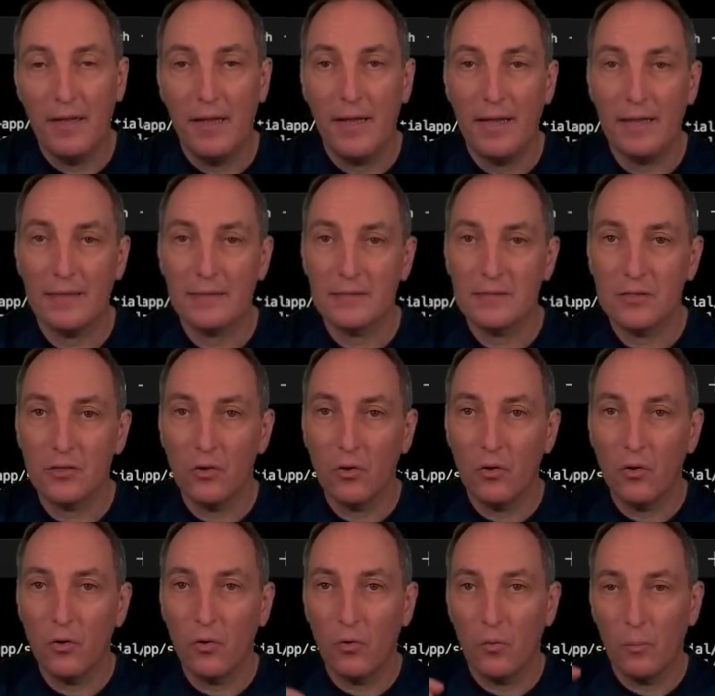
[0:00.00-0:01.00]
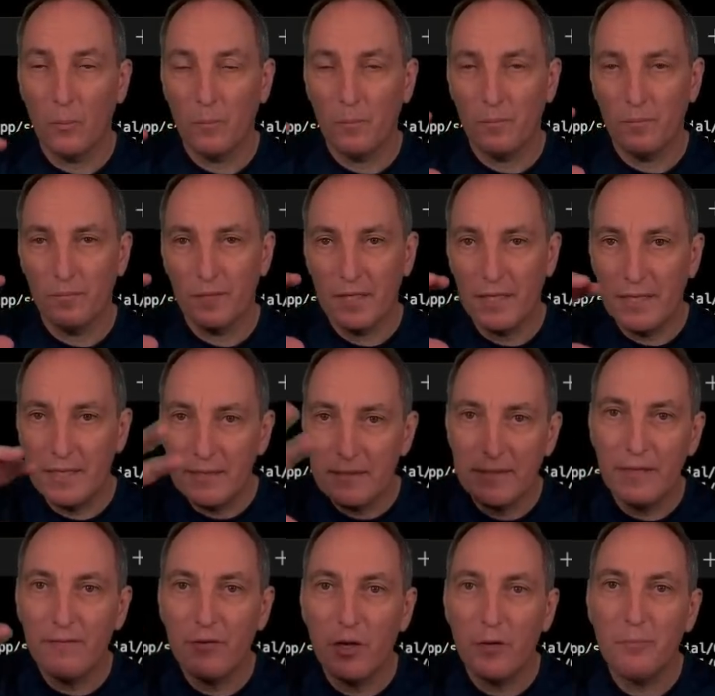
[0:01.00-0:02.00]
And so in
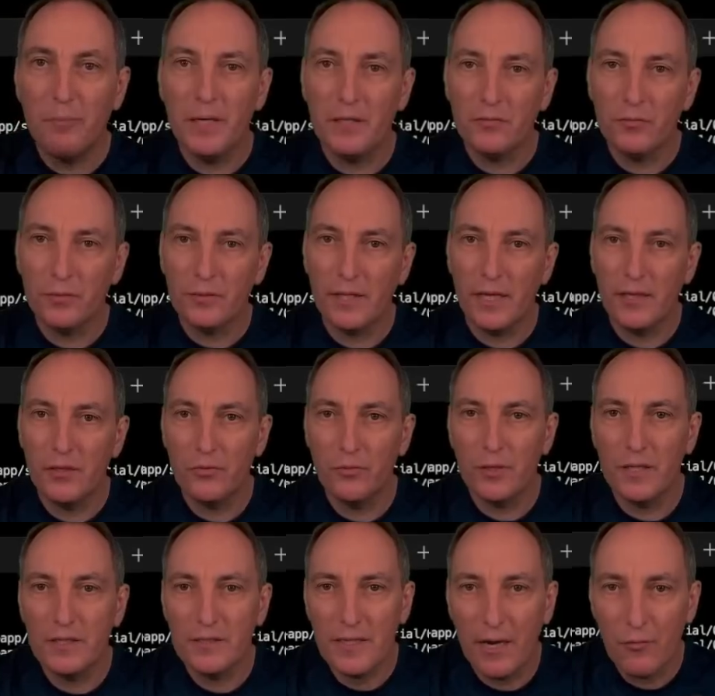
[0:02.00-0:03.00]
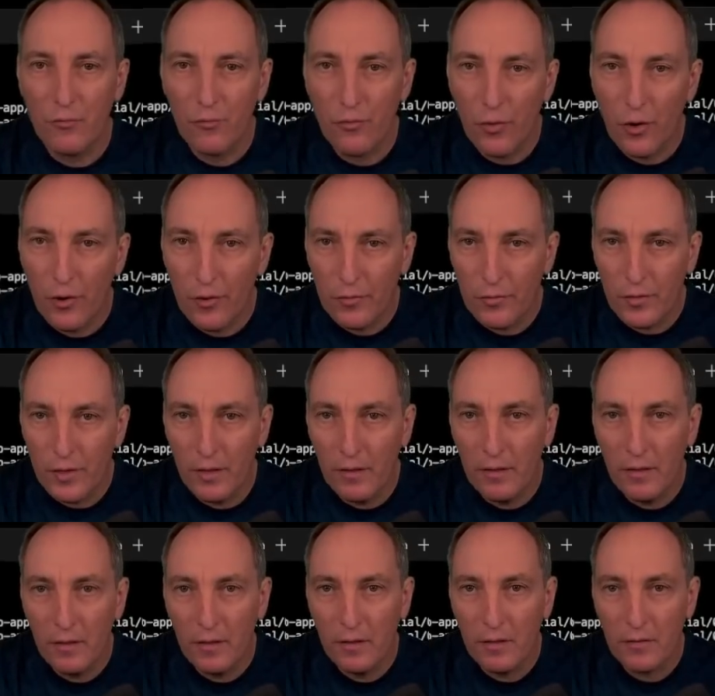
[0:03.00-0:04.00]
development, what I do is I run
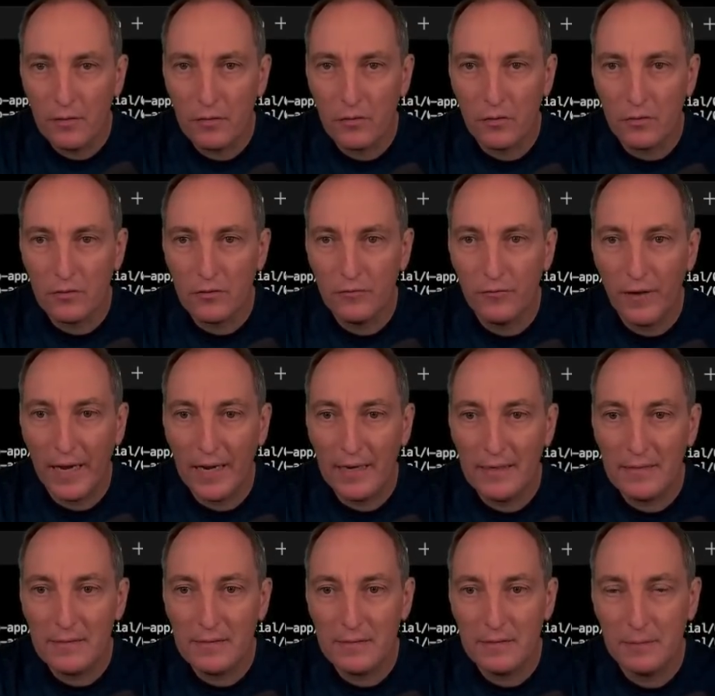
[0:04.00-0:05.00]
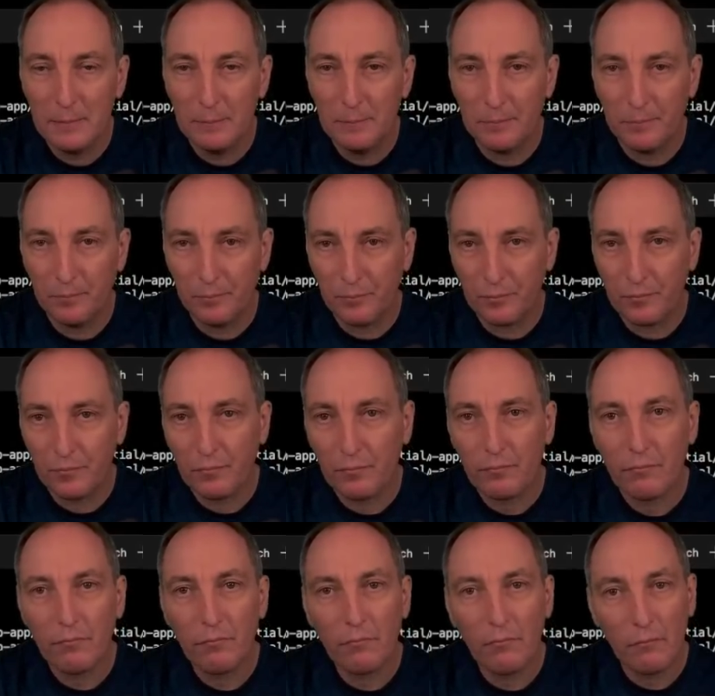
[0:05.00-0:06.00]
those files
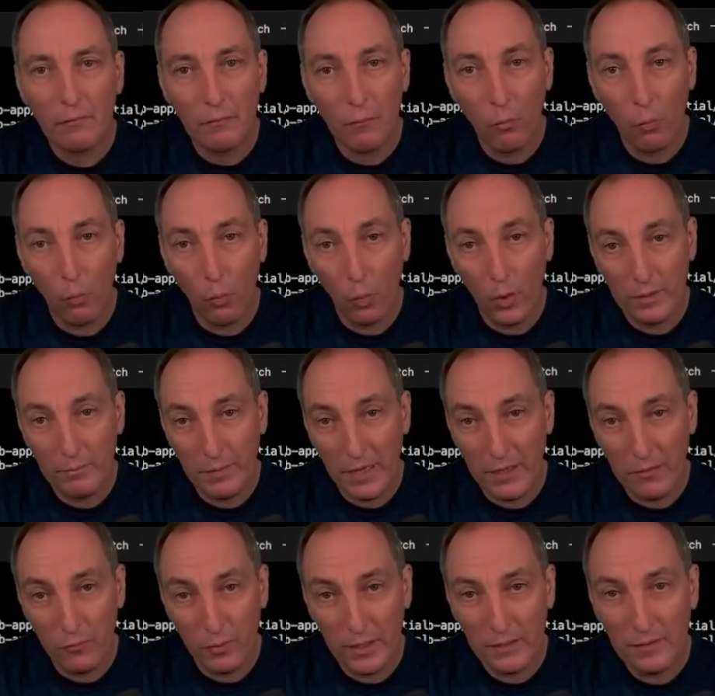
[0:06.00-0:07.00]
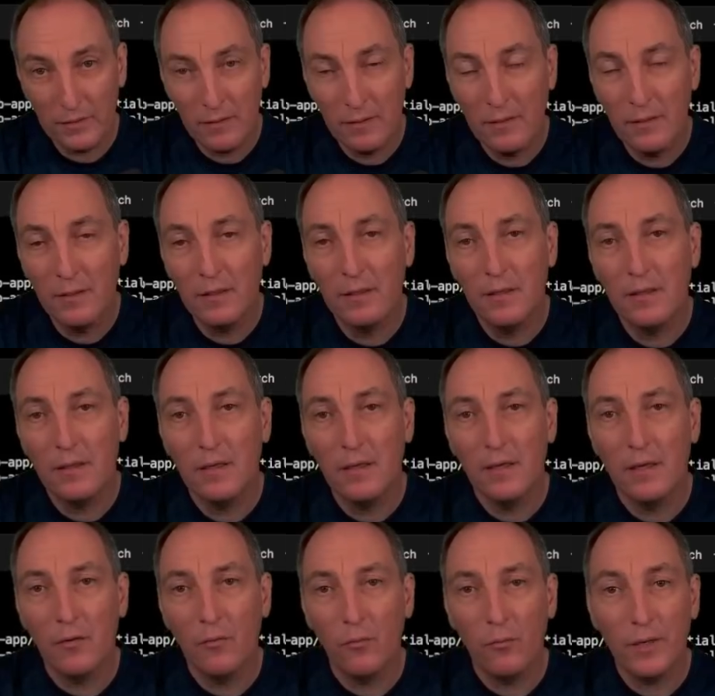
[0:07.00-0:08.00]
one by one
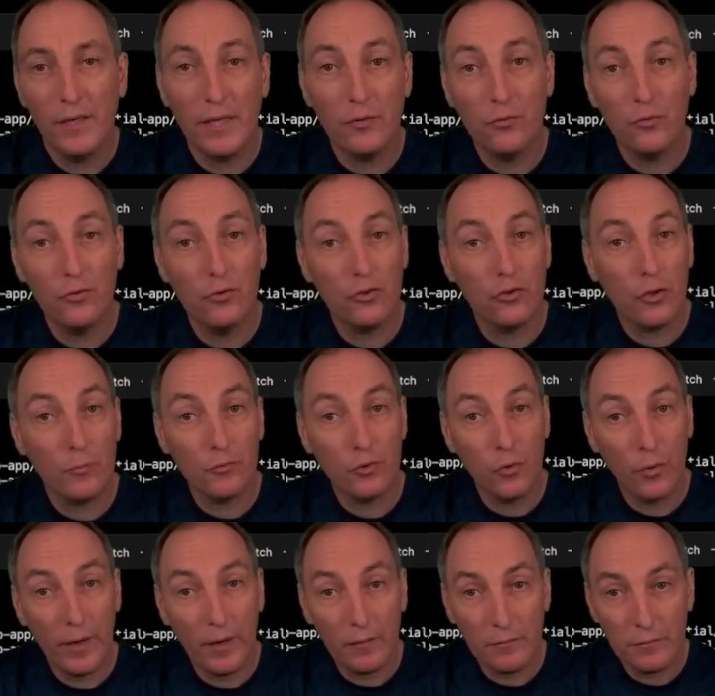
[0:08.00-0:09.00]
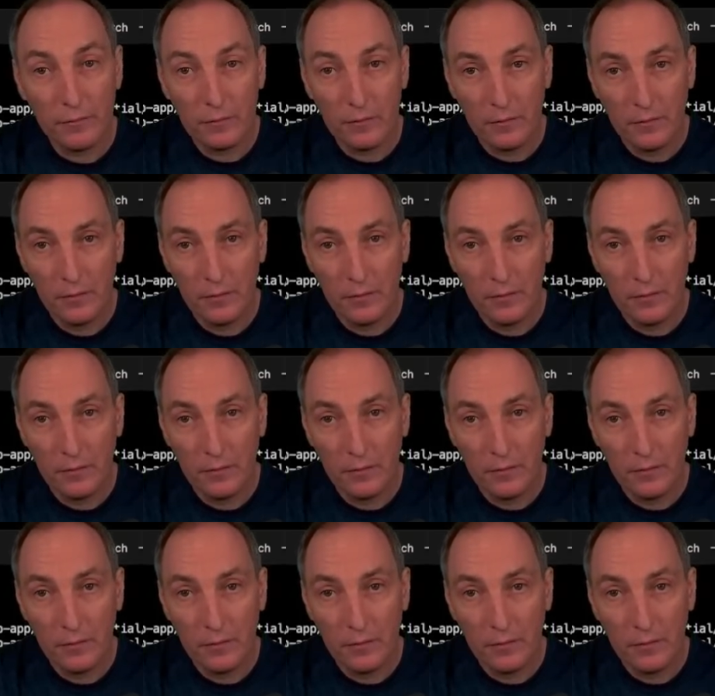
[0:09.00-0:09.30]
when I do the drop 12,